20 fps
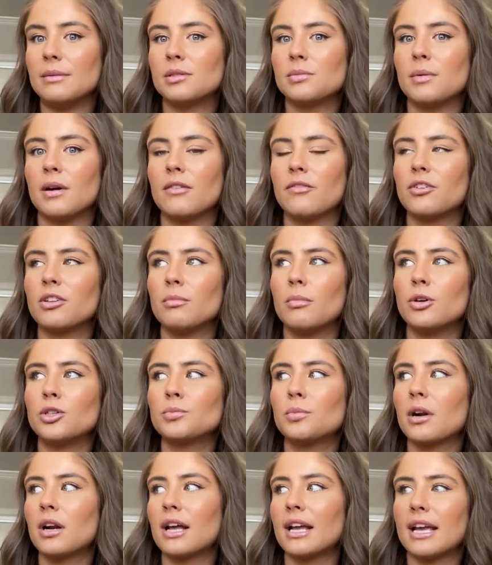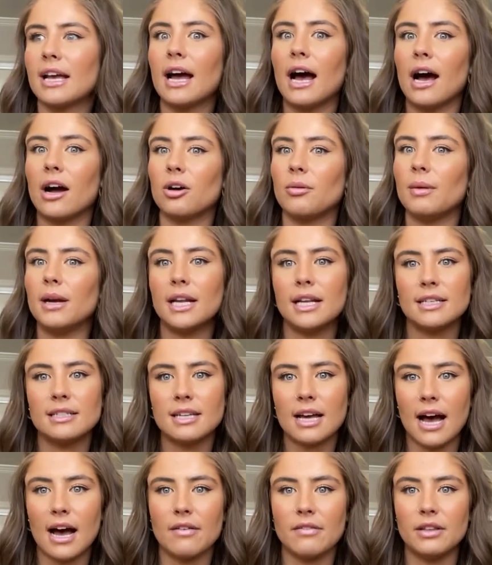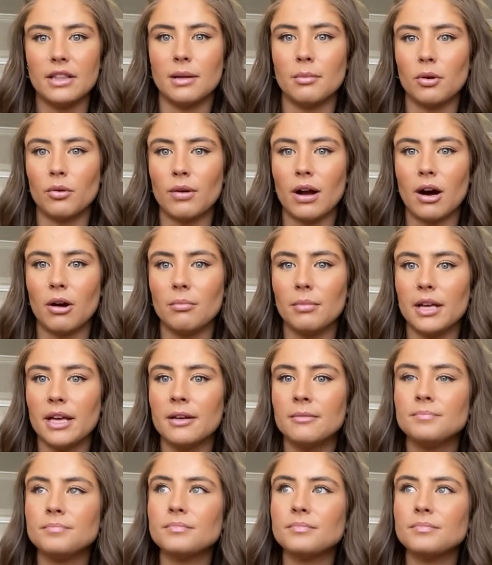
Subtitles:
but for the most part, I get acclimated to having them around me.